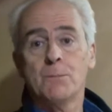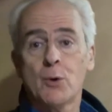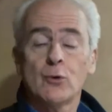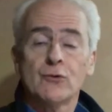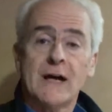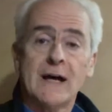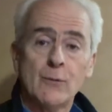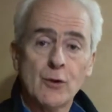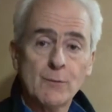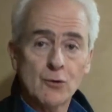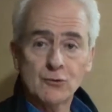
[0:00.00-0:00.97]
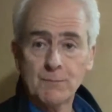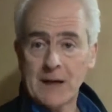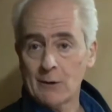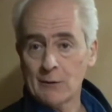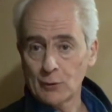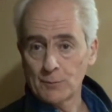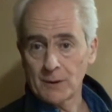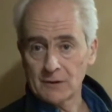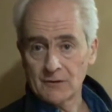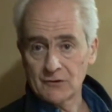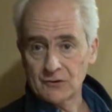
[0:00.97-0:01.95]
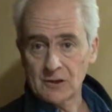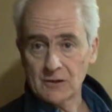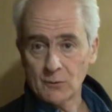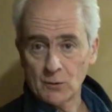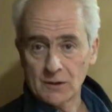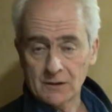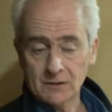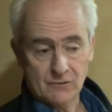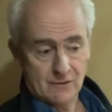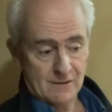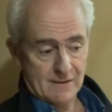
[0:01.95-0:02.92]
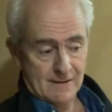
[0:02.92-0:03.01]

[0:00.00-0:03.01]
brought down the most powerful politician in the world.